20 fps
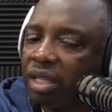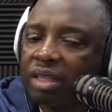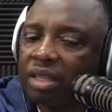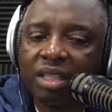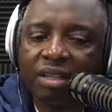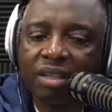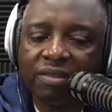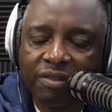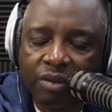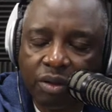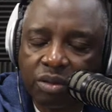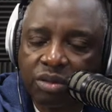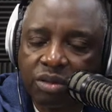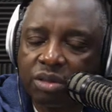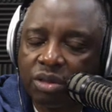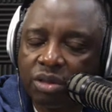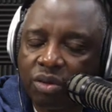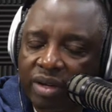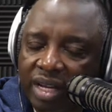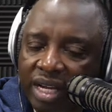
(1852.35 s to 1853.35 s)
The folks who
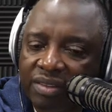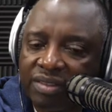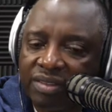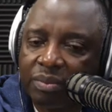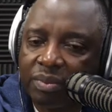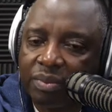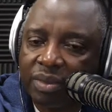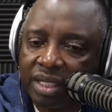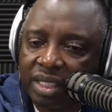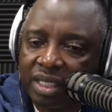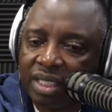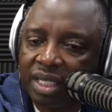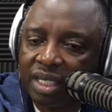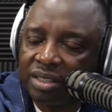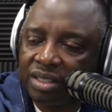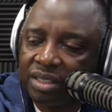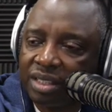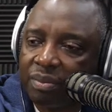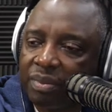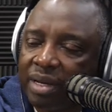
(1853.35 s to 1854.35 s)
don't have their money
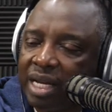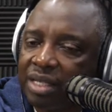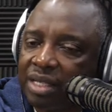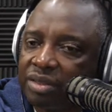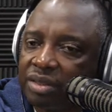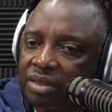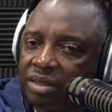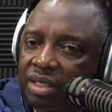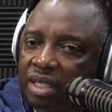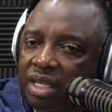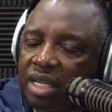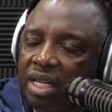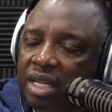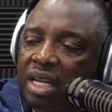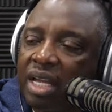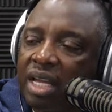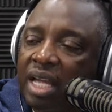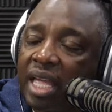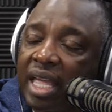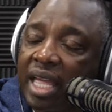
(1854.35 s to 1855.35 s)
under the mattress.
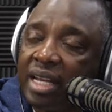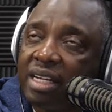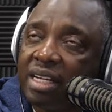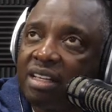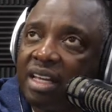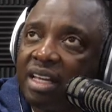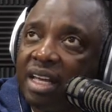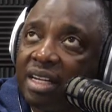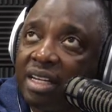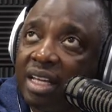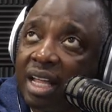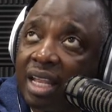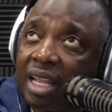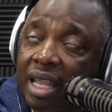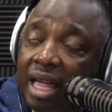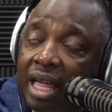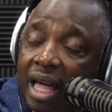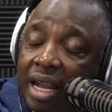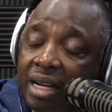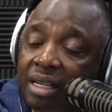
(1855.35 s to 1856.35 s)
And a
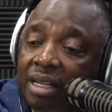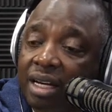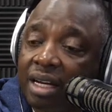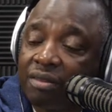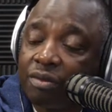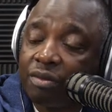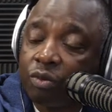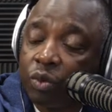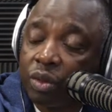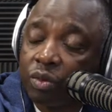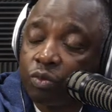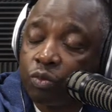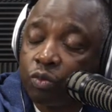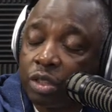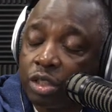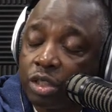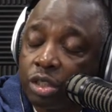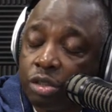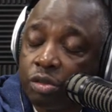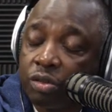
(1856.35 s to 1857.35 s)
lot of
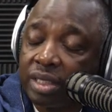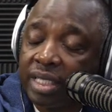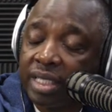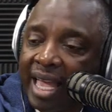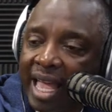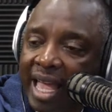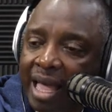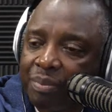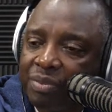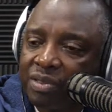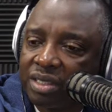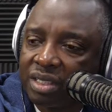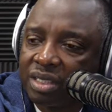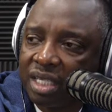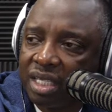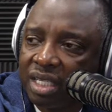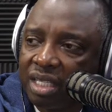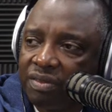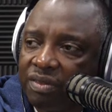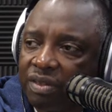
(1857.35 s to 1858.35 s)
what usually happens,
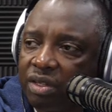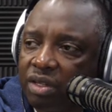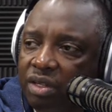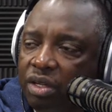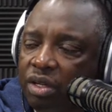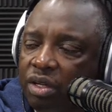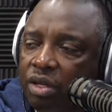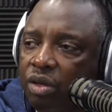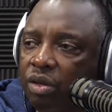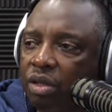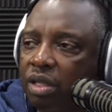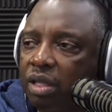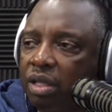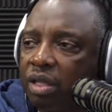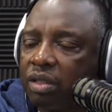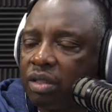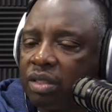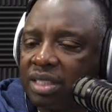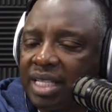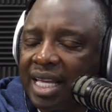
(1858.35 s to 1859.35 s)
Keith,
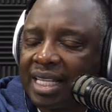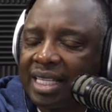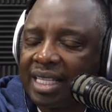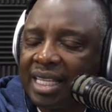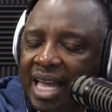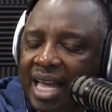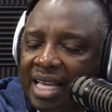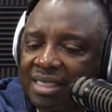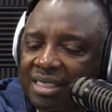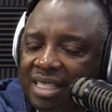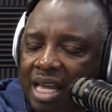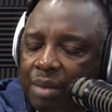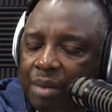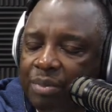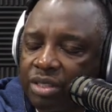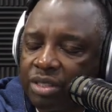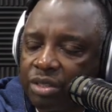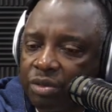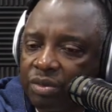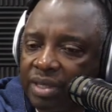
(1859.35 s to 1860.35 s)
just like last time
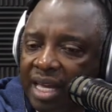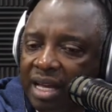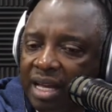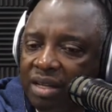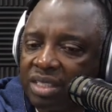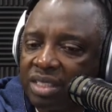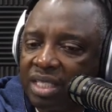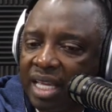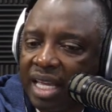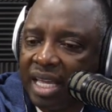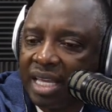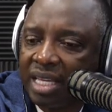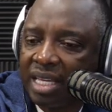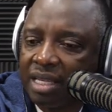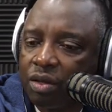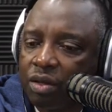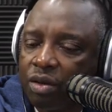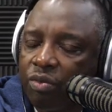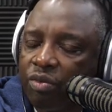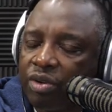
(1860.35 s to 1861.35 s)
in 2008
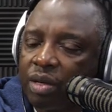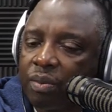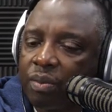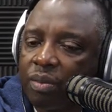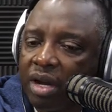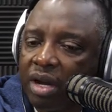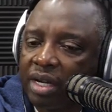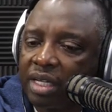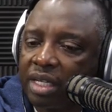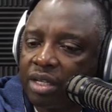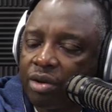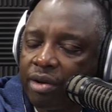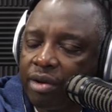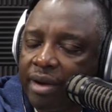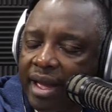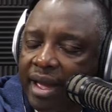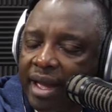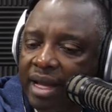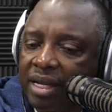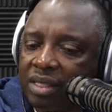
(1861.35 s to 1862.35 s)
when the market
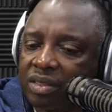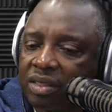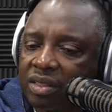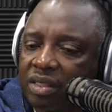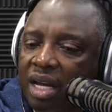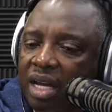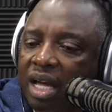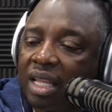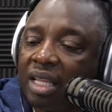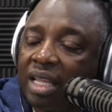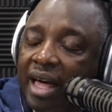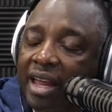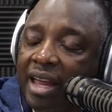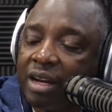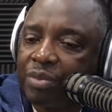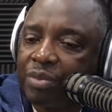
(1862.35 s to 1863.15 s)
crashed, a lot of